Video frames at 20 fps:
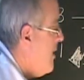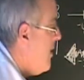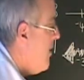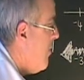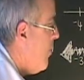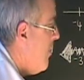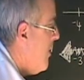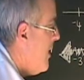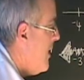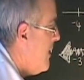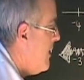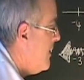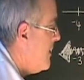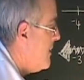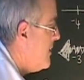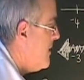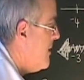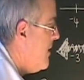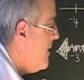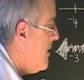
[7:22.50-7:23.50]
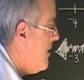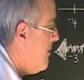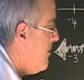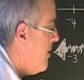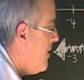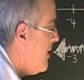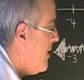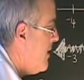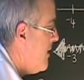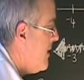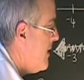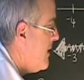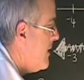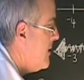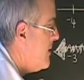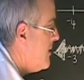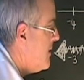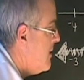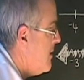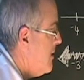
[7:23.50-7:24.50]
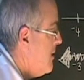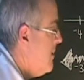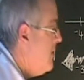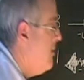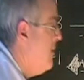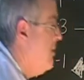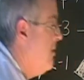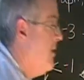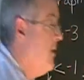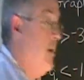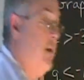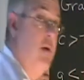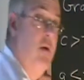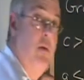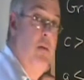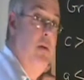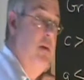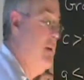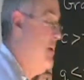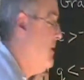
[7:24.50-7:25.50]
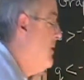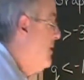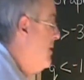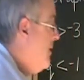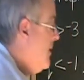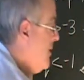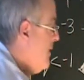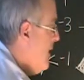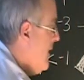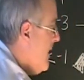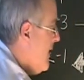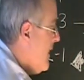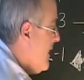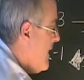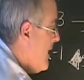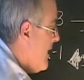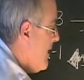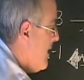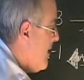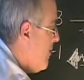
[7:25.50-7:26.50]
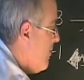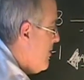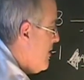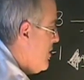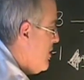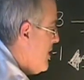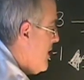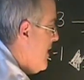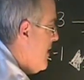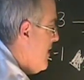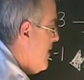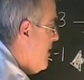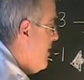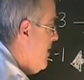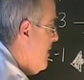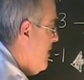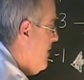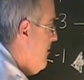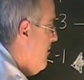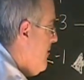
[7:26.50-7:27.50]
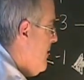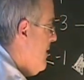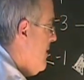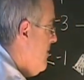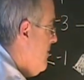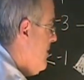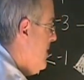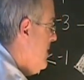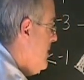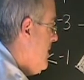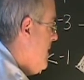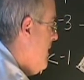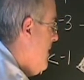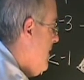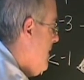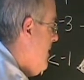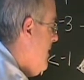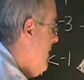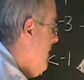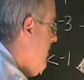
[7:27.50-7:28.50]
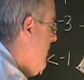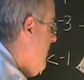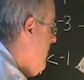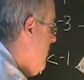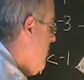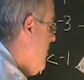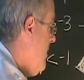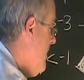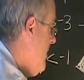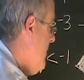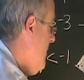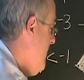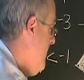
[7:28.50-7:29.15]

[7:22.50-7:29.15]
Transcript: 1 is not part of the answer. We put the open circle, and then we shade all of the numbers to the left of 1